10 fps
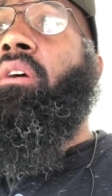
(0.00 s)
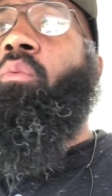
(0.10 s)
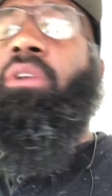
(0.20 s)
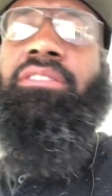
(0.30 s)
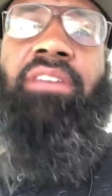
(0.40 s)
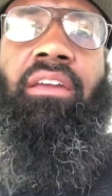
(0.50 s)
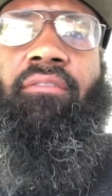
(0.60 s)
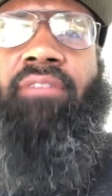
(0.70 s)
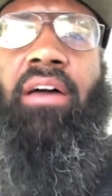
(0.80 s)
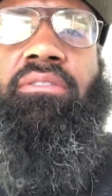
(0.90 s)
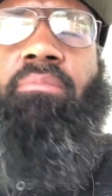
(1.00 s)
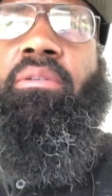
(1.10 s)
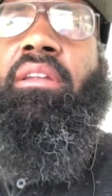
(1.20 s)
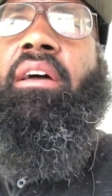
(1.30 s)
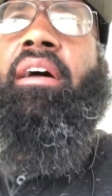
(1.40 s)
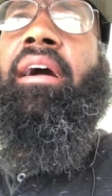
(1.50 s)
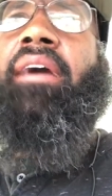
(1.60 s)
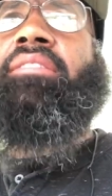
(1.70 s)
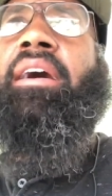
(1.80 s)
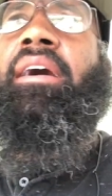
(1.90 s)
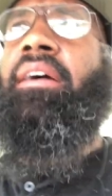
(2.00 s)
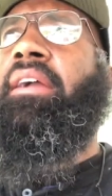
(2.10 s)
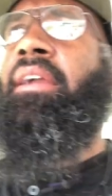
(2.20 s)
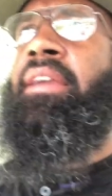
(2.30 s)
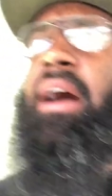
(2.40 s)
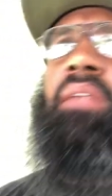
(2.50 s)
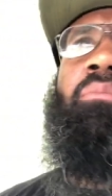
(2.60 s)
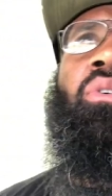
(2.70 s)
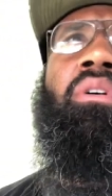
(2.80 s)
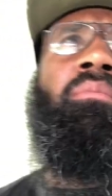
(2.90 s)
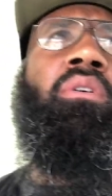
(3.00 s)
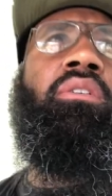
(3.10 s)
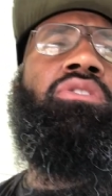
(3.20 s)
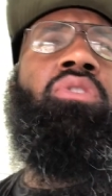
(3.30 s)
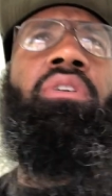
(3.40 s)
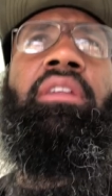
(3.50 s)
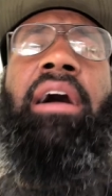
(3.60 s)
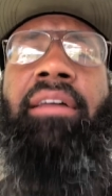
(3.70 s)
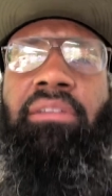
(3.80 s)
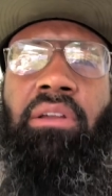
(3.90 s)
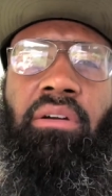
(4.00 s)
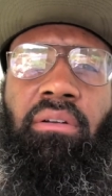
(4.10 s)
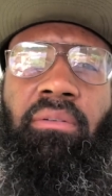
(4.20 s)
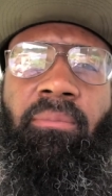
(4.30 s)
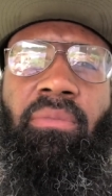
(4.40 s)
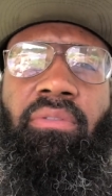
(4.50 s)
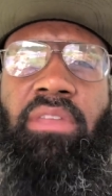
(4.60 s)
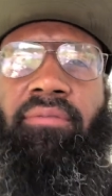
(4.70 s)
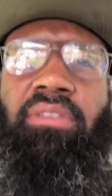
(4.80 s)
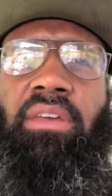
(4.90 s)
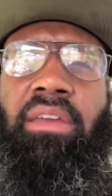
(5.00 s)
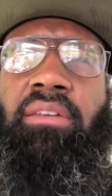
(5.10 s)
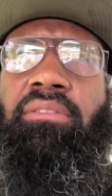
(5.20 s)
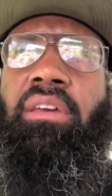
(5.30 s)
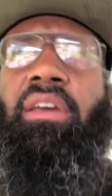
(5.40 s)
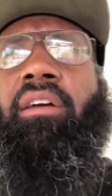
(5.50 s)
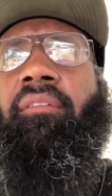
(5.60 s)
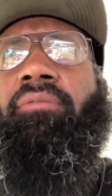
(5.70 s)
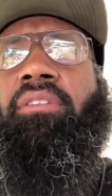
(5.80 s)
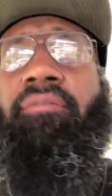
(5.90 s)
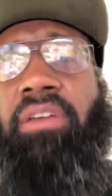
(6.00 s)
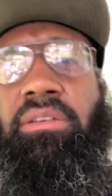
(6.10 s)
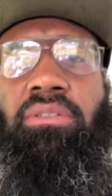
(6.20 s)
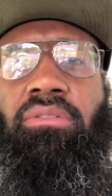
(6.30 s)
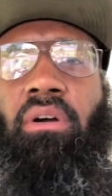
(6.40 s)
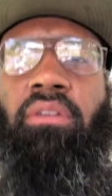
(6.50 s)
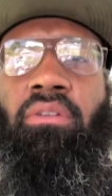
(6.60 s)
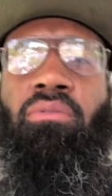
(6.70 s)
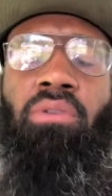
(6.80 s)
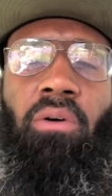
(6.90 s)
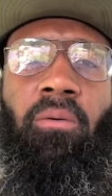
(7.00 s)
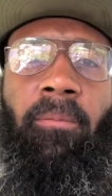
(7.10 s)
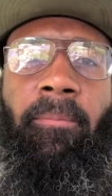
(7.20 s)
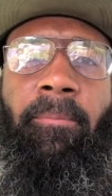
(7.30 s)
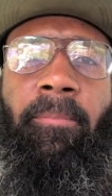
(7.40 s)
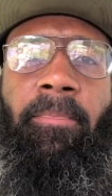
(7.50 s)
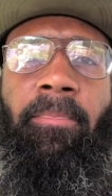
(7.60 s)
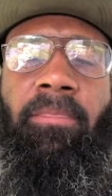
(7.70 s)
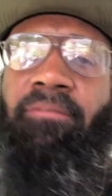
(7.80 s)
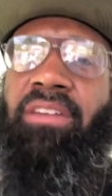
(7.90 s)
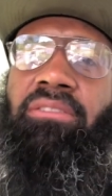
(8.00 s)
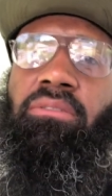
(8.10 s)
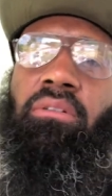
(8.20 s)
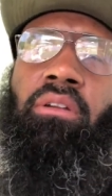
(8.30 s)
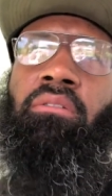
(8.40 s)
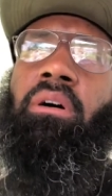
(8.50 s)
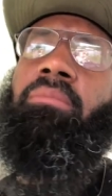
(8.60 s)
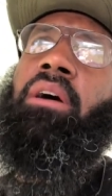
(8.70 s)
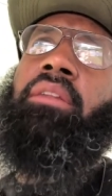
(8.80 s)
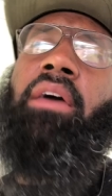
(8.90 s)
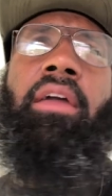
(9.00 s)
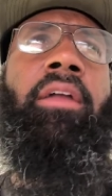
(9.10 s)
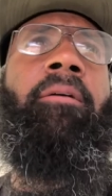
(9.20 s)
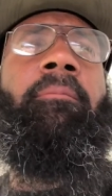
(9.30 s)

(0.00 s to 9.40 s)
real estate investor, but as I got more and more into it, and I had to learn different things, the vision started to grow the vision started growing. I'm like, dang,